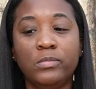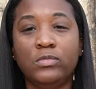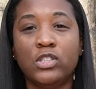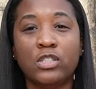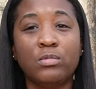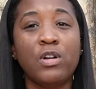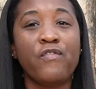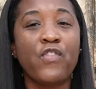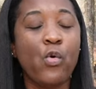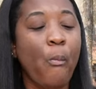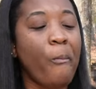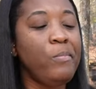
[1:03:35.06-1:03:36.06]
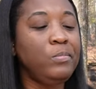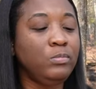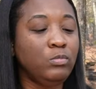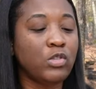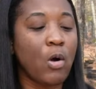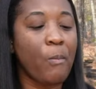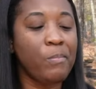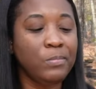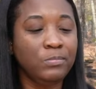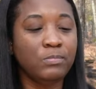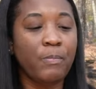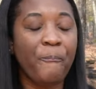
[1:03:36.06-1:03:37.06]
And get some good food. So,
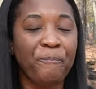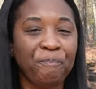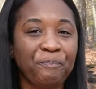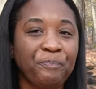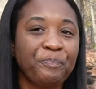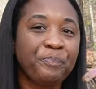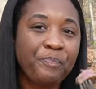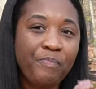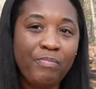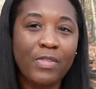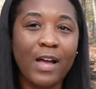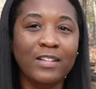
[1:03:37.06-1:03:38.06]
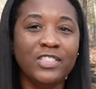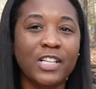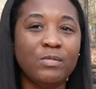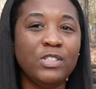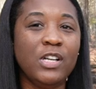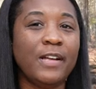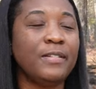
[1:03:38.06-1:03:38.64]
I'll check in with you